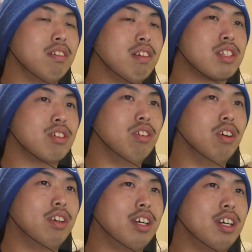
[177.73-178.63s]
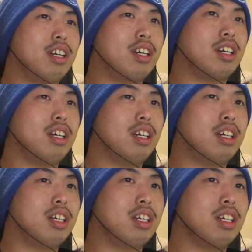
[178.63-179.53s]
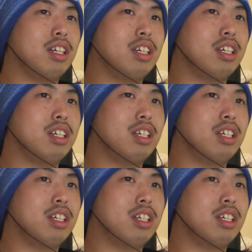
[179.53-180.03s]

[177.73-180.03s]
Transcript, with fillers: Let's go order. Oh, go fuck.